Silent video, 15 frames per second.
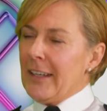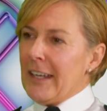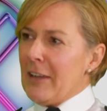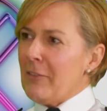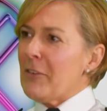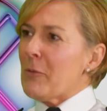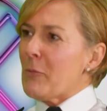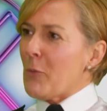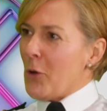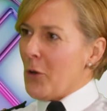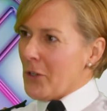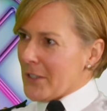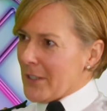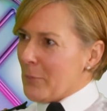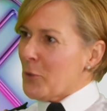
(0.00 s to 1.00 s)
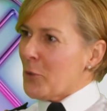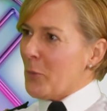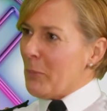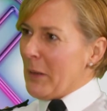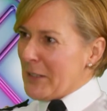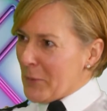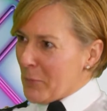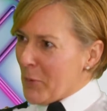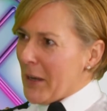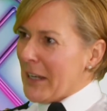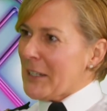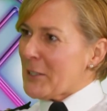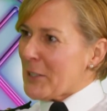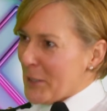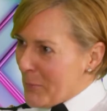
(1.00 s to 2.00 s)
If it was, I'm sure better
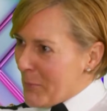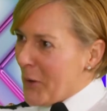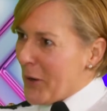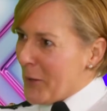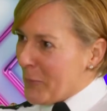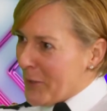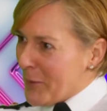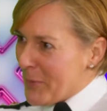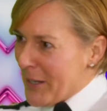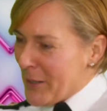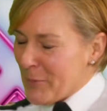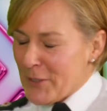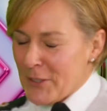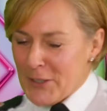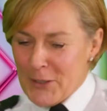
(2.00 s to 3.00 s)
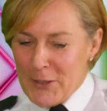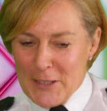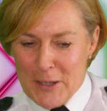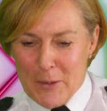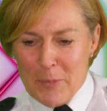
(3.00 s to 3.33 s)
brains than mine would have been able to do so.